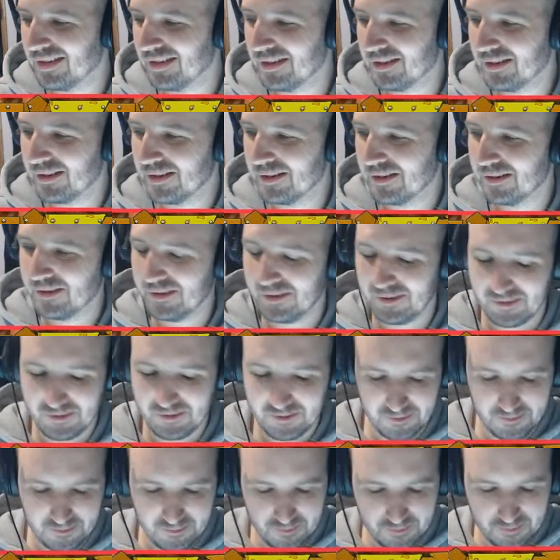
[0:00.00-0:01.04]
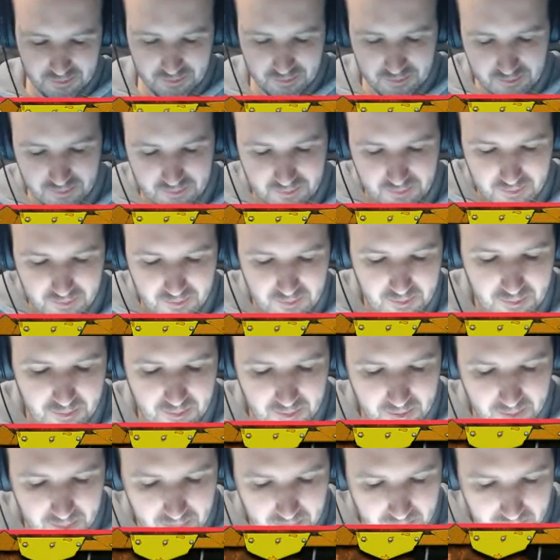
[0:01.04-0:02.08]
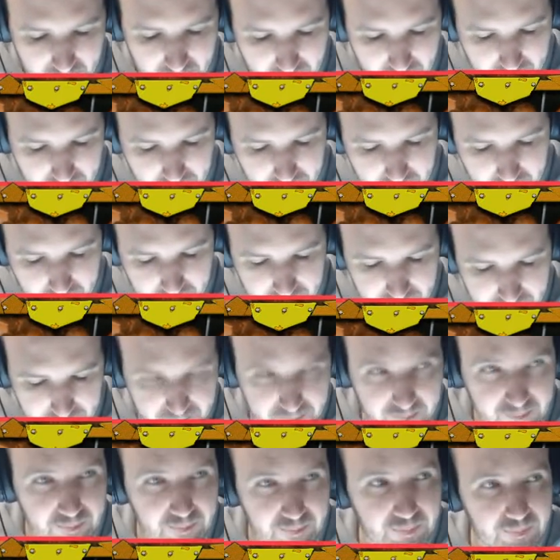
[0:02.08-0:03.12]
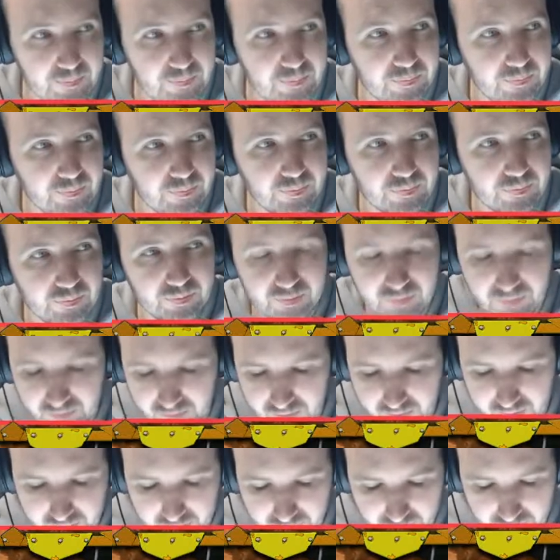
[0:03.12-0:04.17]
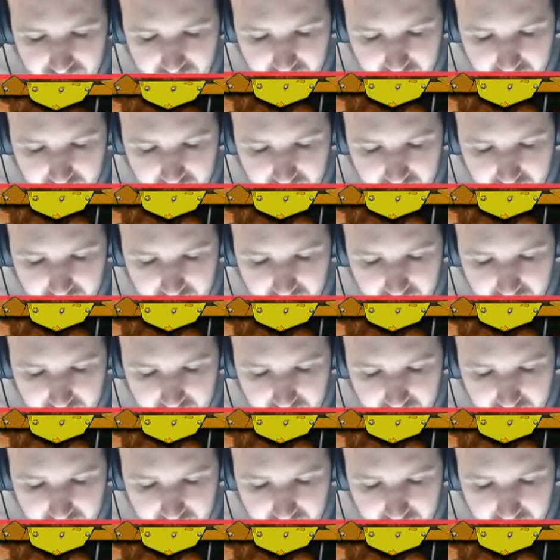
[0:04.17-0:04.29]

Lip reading: or maybe they weren't quite sort of convinced that it was really for them